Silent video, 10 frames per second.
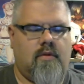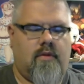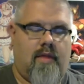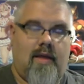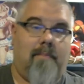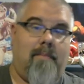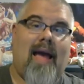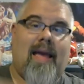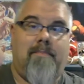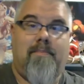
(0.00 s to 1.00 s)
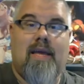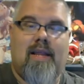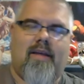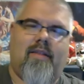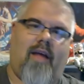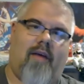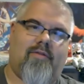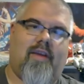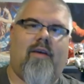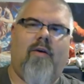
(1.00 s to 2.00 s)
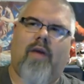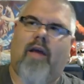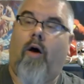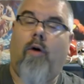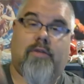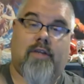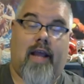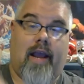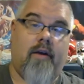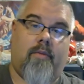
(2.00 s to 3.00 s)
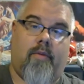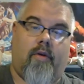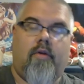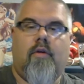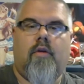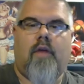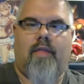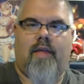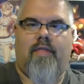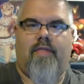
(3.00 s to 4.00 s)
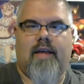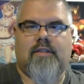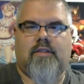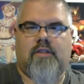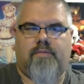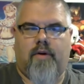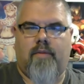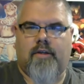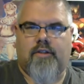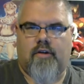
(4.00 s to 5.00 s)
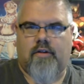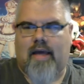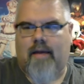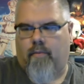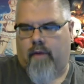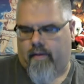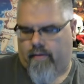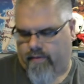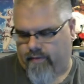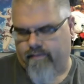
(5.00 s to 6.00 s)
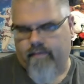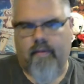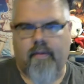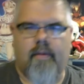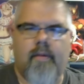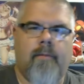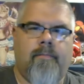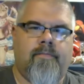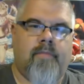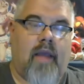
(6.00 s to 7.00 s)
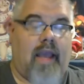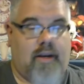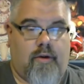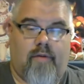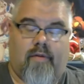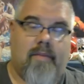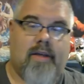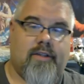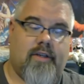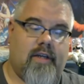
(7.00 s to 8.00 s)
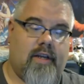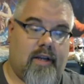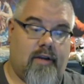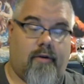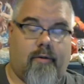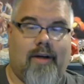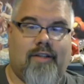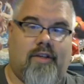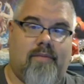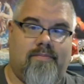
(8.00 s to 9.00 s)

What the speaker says: I was like, okay, oh, it's inheritable. And then this just pretty much took that and went and you even mentioned it in your question.